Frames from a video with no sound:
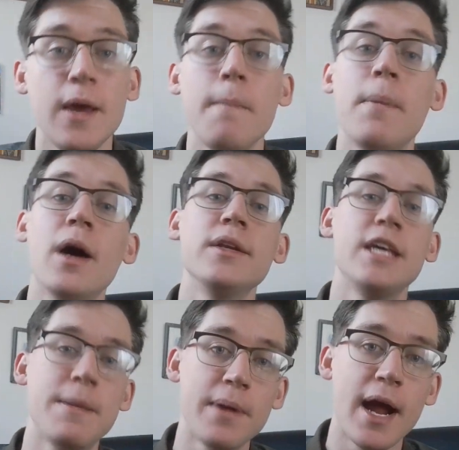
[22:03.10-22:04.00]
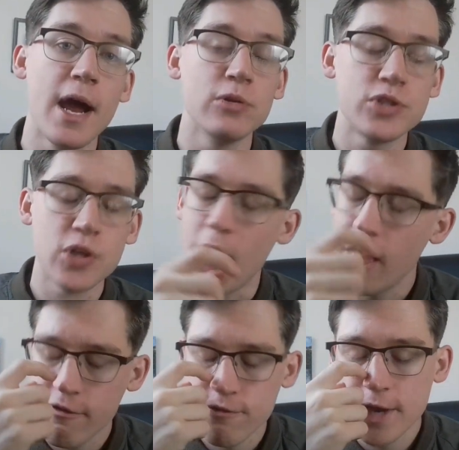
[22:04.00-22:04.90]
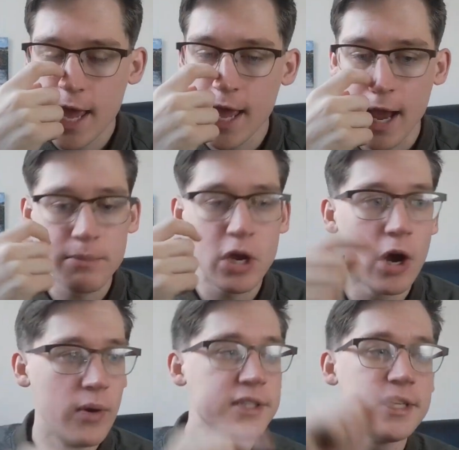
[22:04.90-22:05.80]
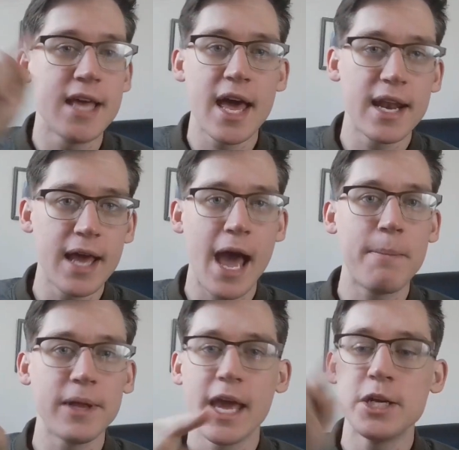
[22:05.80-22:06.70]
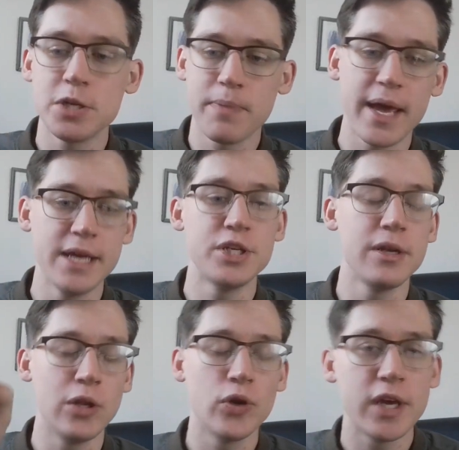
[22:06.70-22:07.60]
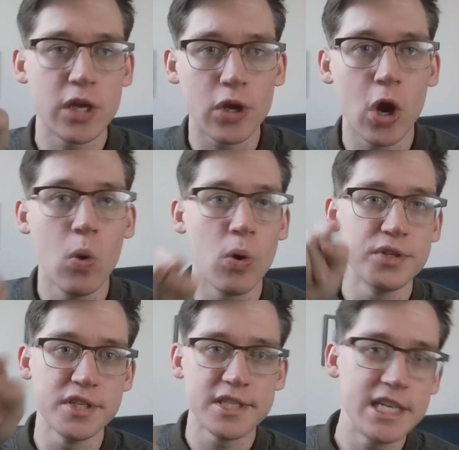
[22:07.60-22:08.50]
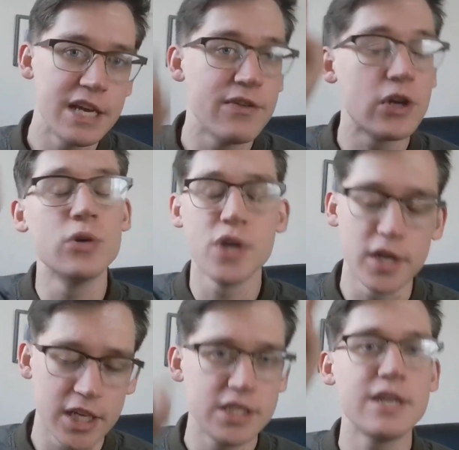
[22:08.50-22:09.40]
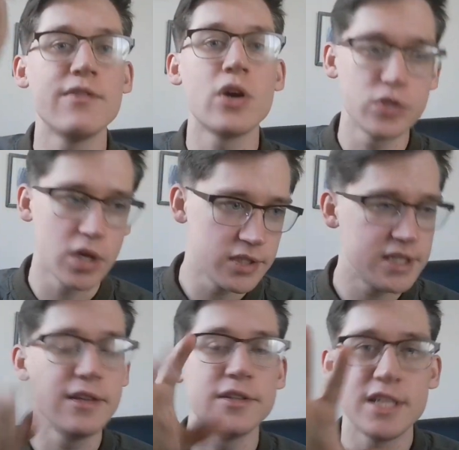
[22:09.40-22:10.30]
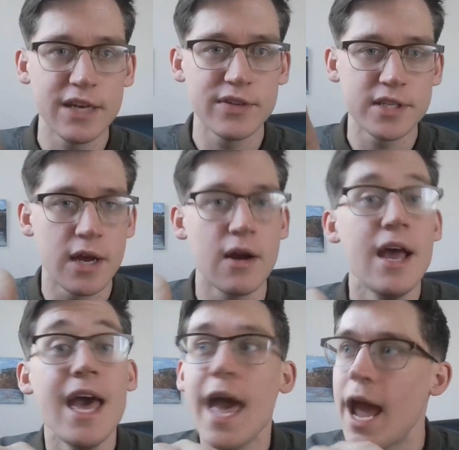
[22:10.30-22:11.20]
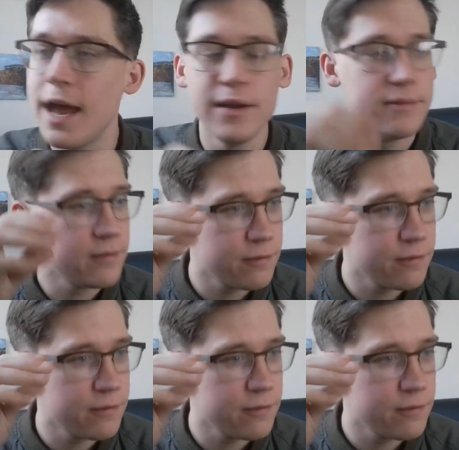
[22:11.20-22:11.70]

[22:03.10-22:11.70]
but keep an eye out. So every day I'm going to that application page and looking in cohorts and seeing if it goes on, seeing if it's there. And